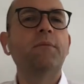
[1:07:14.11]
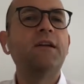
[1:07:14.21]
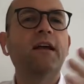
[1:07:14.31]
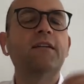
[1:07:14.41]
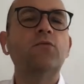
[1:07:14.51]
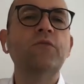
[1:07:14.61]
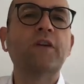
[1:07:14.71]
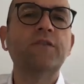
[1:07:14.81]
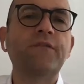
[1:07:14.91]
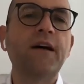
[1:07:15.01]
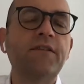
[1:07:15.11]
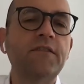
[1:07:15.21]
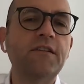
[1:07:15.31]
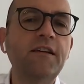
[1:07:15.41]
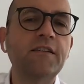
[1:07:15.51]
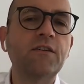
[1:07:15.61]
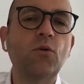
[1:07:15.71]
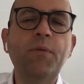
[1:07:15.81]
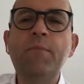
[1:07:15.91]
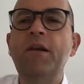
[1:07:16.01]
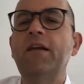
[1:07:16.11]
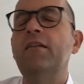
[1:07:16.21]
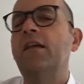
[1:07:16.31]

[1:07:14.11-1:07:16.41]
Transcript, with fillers: I mean, like 2,500 years ago, people in,